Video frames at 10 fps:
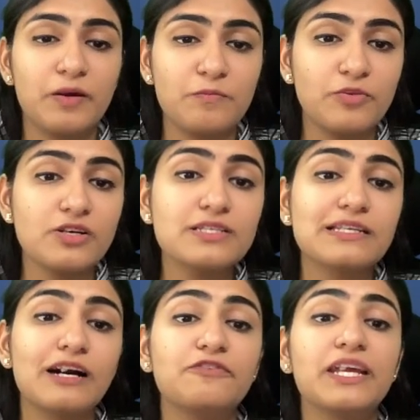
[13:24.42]

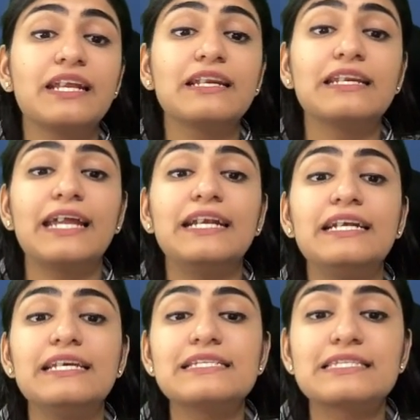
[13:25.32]
members covering
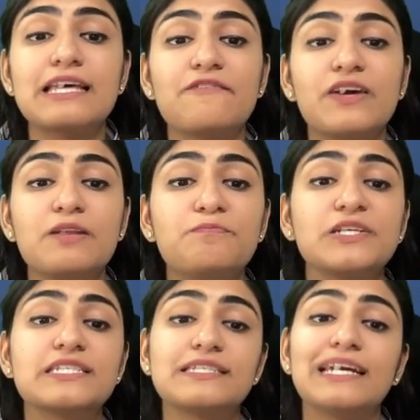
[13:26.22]

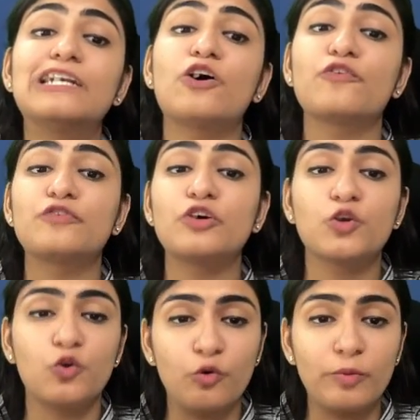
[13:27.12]
97% of the
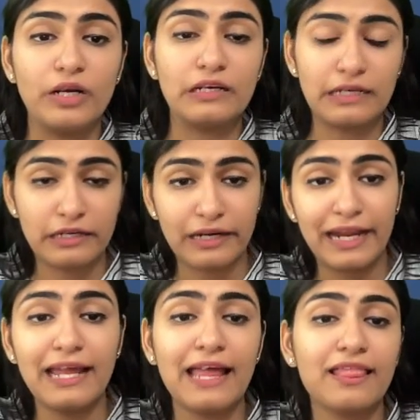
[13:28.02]
global
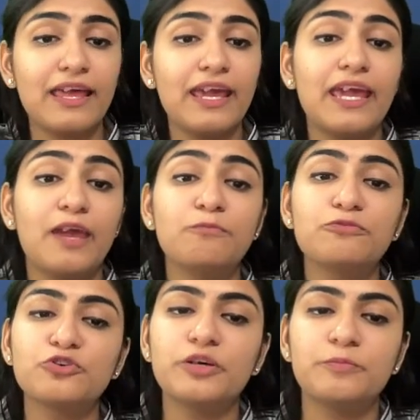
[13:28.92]
trade, and they aim
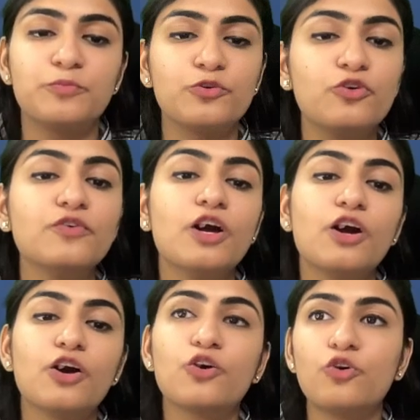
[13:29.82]
to improve
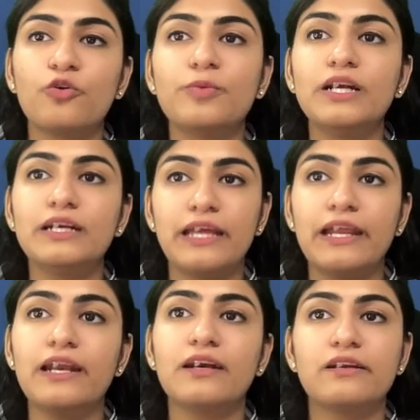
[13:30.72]
global
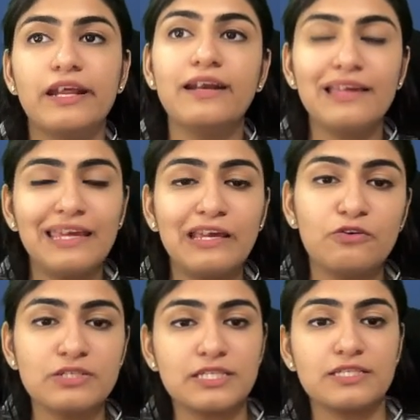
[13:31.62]
trade
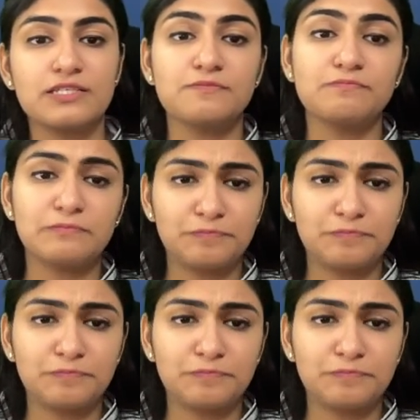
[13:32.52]
ecosystem.